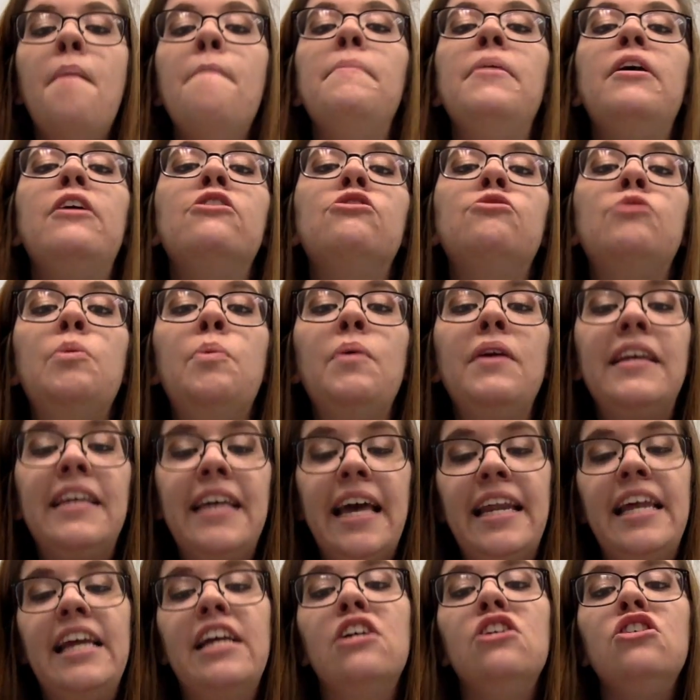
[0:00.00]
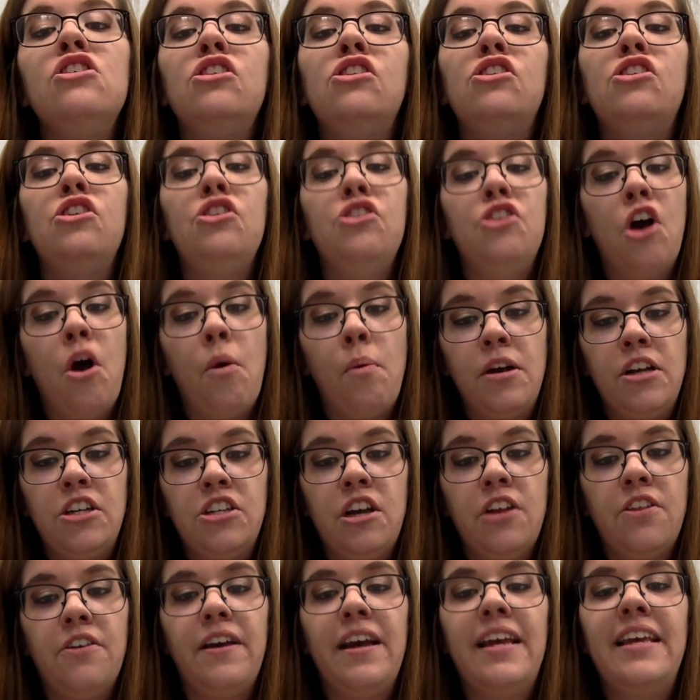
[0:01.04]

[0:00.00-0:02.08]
because we were getting to know each other